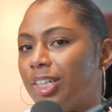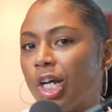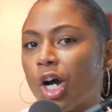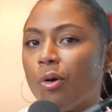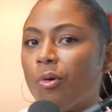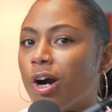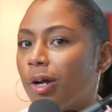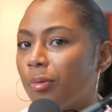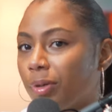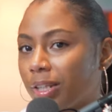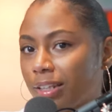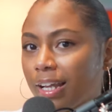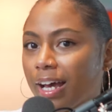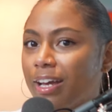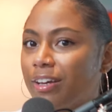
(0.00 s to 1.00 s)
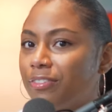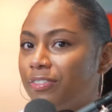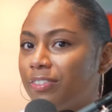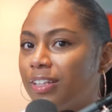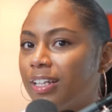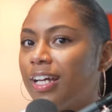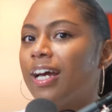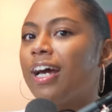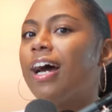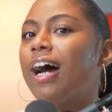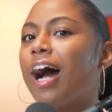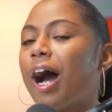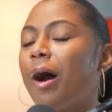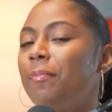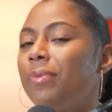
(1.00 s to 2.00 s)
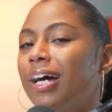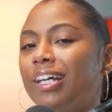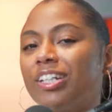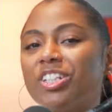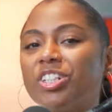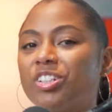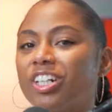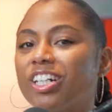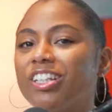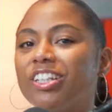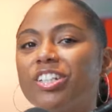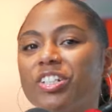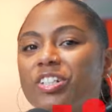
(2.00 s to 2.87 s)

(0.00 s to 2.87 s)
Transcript: go on with life. I'm not struggling,